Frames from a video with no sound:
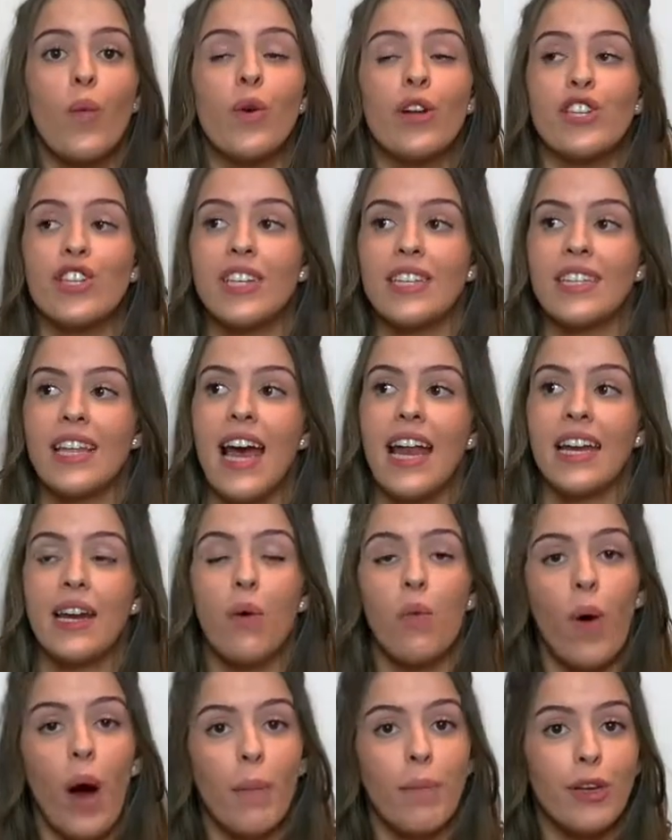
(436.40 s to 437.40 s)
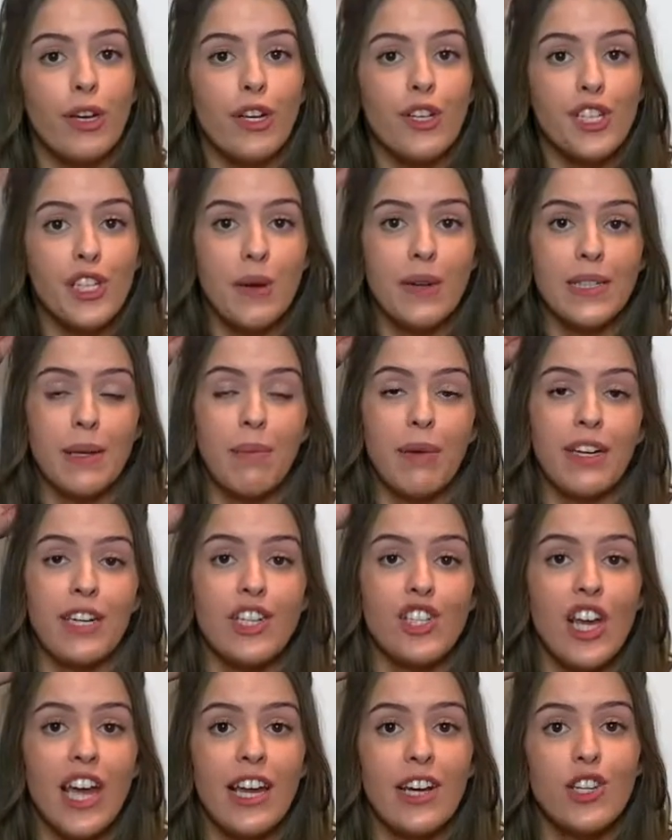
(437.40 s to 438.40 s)
which is then what I'm going to do is I'm going
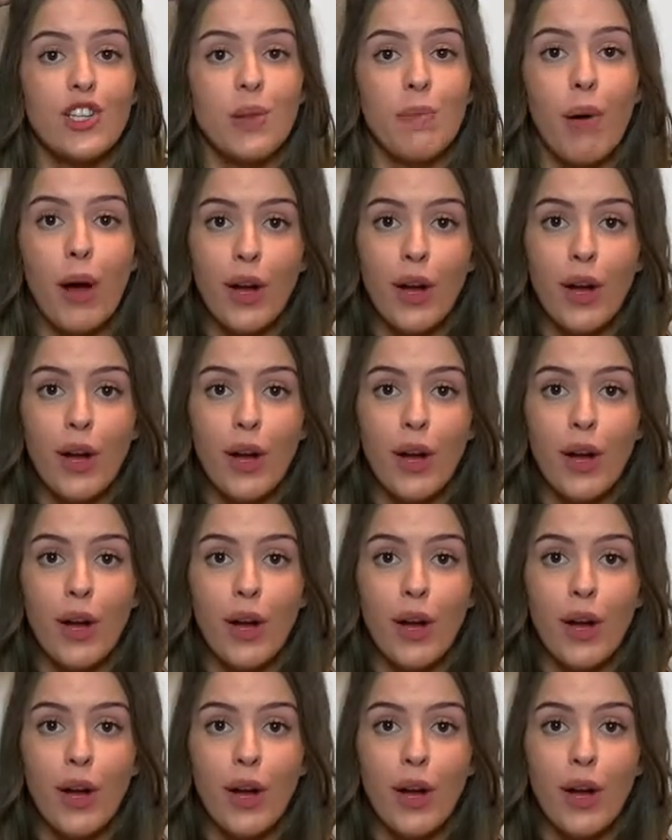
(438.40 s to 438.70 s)
to change the